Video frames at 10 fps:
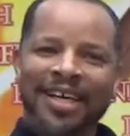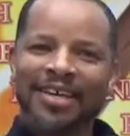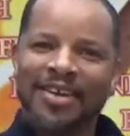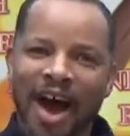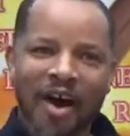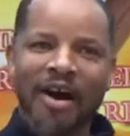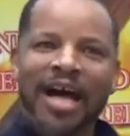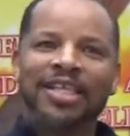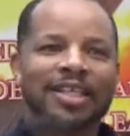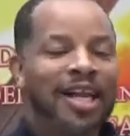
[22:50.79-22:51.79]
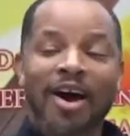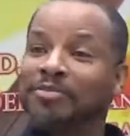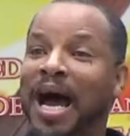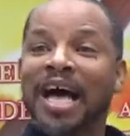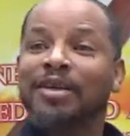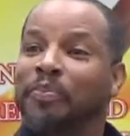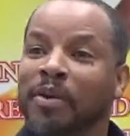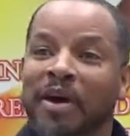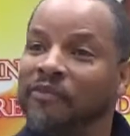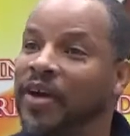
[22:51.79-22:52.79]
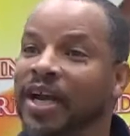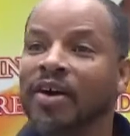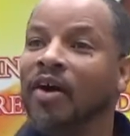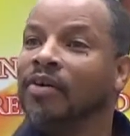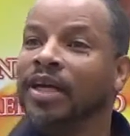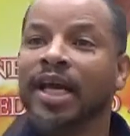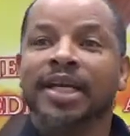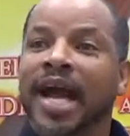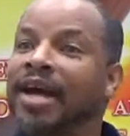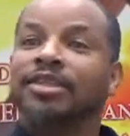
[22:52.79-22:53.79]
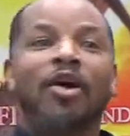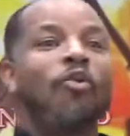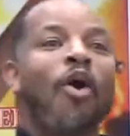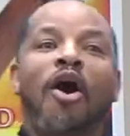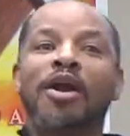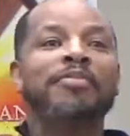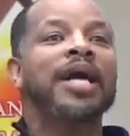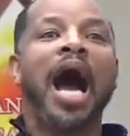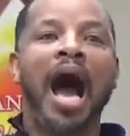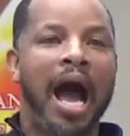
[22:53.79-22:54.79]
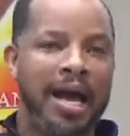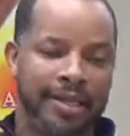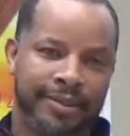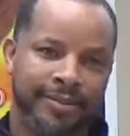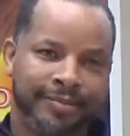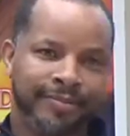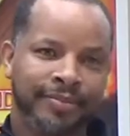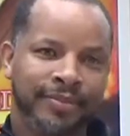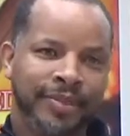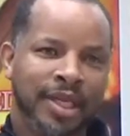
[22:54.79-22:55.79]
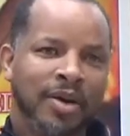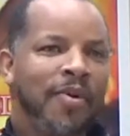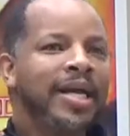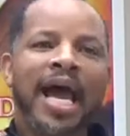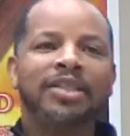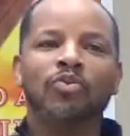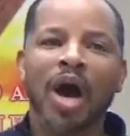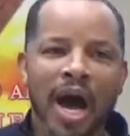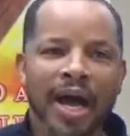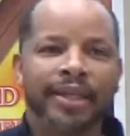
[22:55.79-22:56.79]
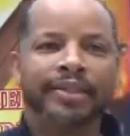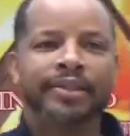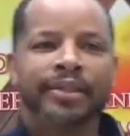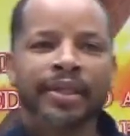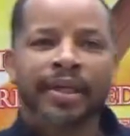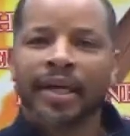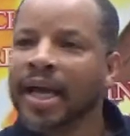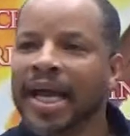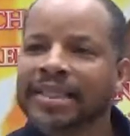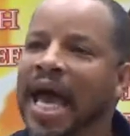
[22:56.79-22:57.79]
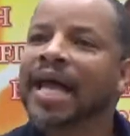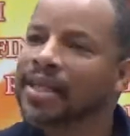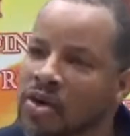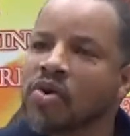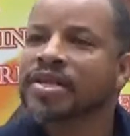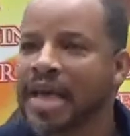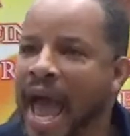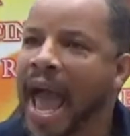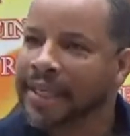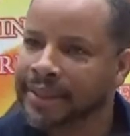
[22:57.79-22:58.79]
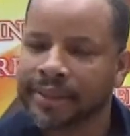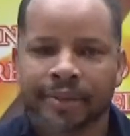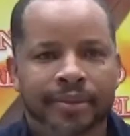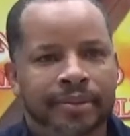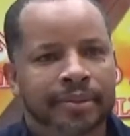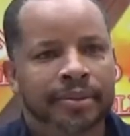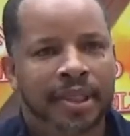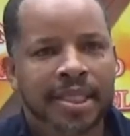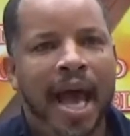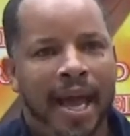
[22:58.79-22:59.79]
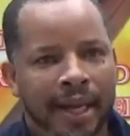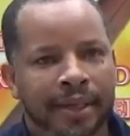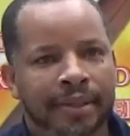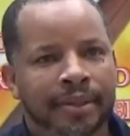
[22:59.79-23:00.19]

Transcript: You know, I just close my eyes and put my finger on it. And there's the word of God. But guess what? He's not doing that today.